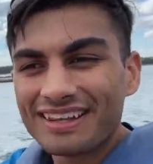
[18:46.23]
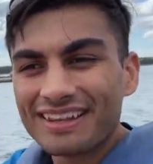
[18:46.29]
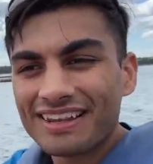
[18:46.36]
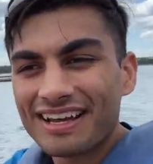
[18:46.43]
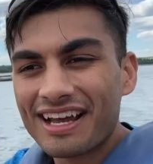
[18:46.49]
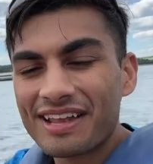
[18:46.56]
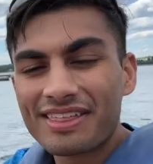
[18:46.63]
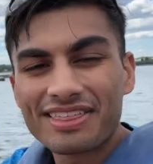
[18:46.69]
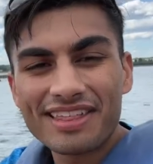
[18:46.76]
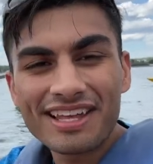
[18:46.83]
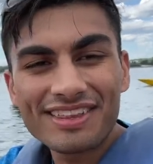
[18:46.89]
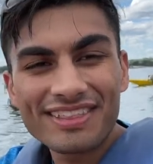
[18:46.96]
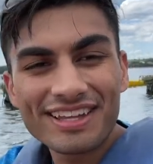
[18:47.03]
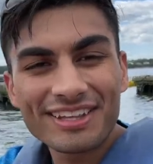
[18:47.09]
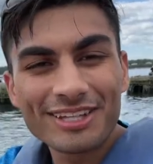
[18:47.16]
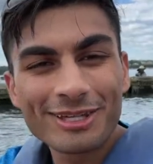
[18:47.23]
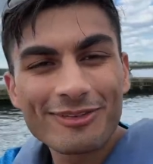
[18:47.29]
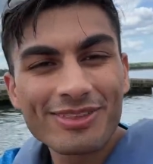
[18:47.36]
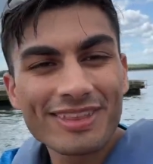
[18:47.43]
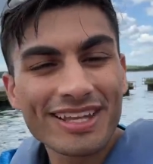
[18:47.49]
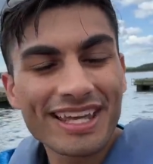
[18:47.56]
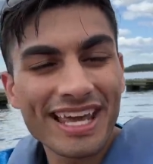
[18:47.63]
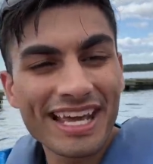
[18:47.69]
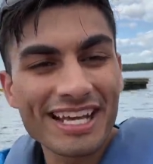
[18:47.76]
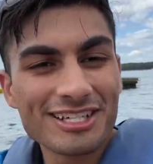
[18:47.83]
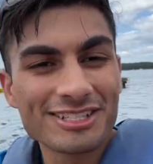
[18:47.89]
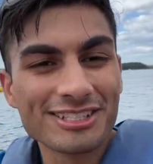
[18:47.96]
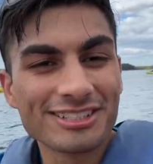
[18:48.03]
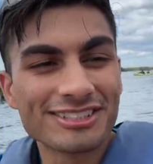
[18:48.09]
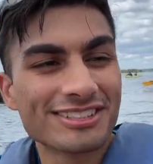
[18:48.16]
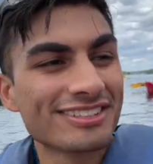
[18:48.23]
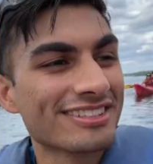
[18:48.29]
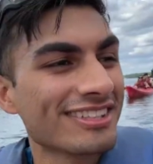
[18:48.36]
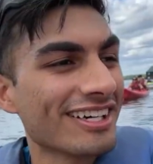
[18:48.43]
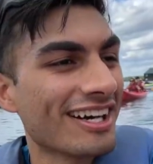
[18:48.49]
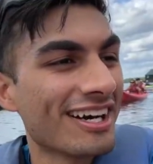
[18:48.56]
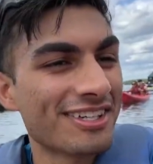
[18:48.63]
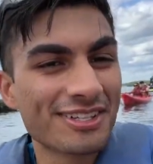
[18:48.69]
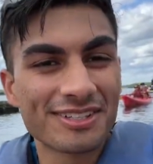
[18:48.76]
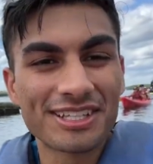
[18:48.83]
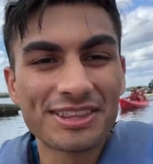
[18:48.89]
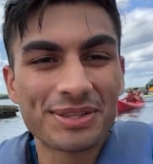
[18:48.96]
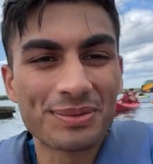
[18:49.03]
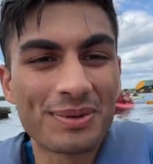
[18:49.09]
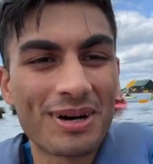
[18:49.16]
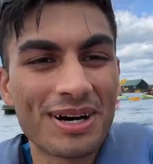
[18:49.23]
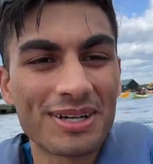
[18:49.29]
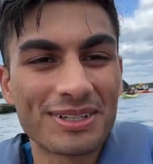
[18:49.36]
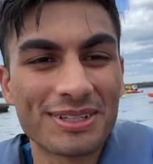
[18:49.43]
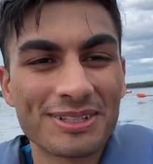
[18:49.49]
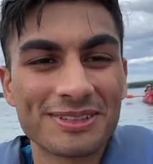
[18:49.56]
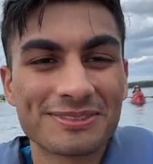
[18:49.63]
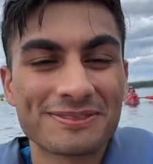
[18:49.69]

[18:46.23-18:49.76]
I think they live in the cages underneath the water.